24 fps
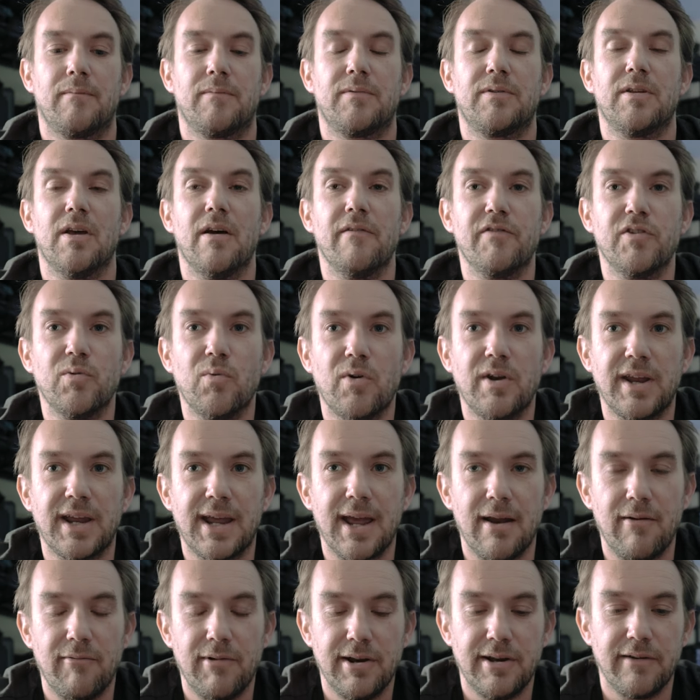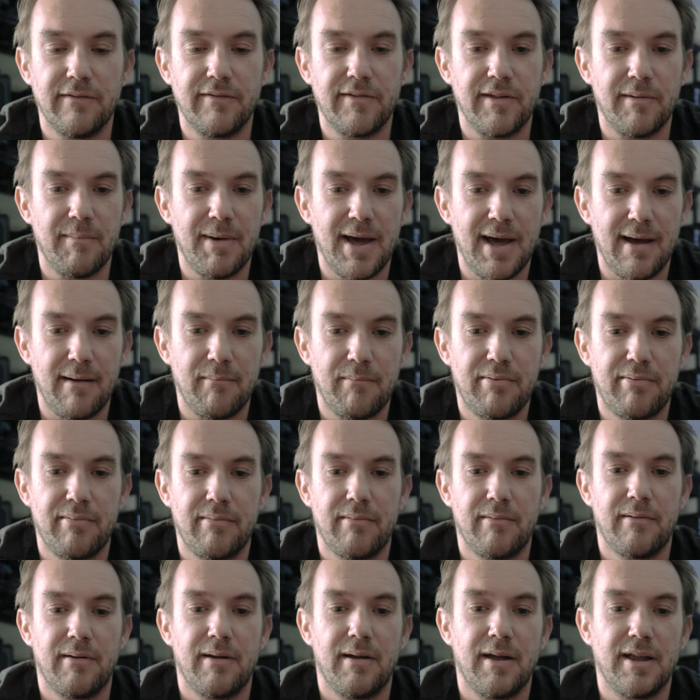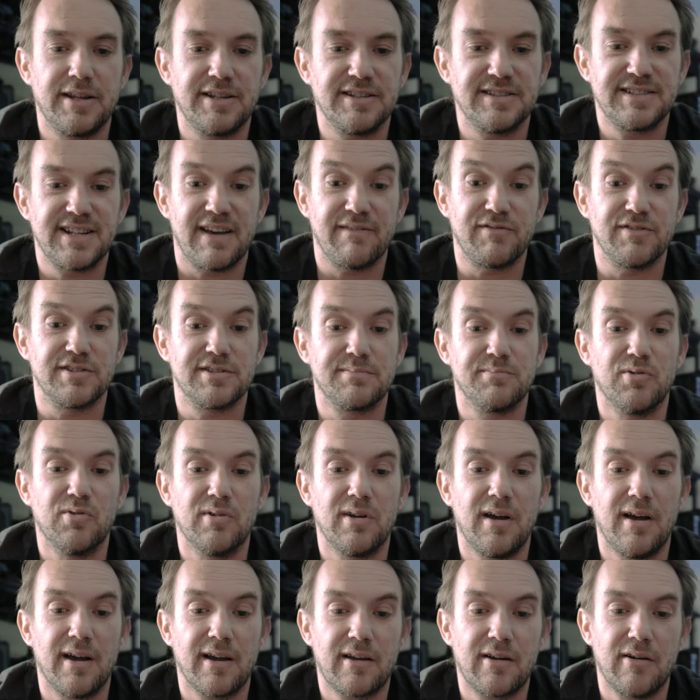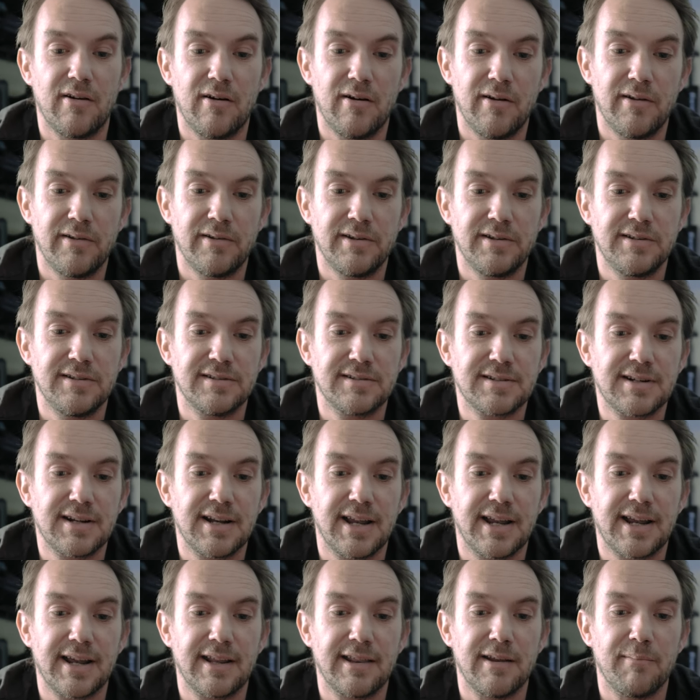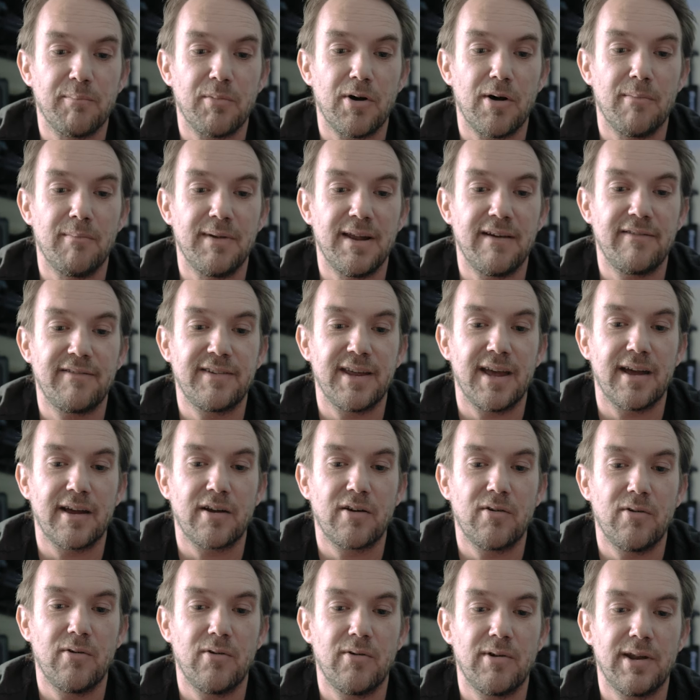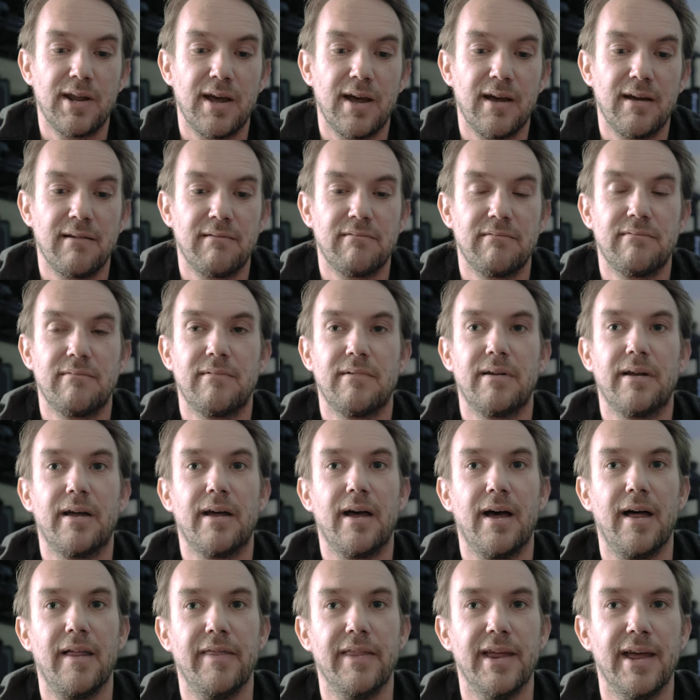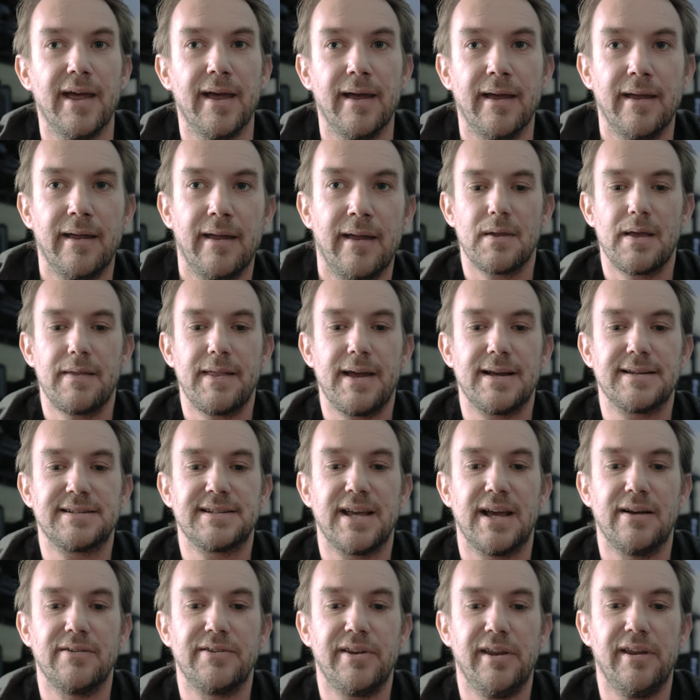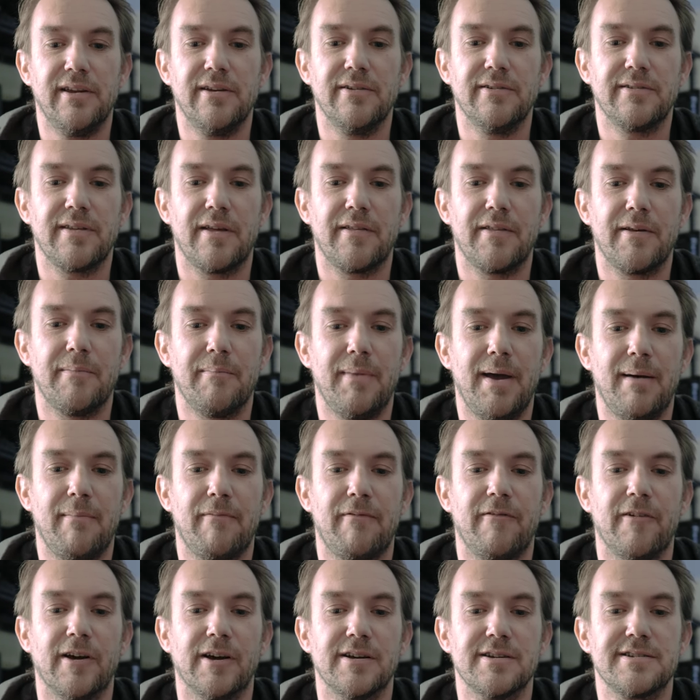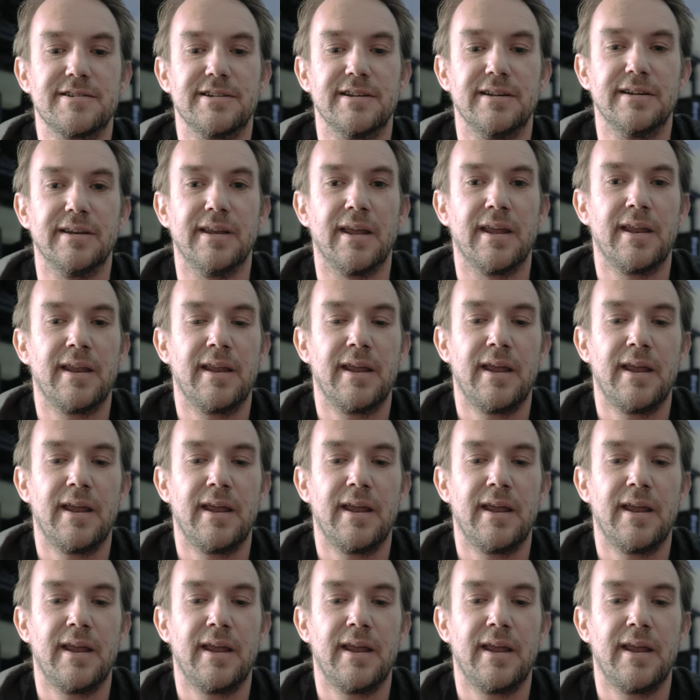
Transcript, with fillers: So if you want to get rid of the map, and just have the small icon, just click in the bottom left hand corner, and there. That's how to use the map function.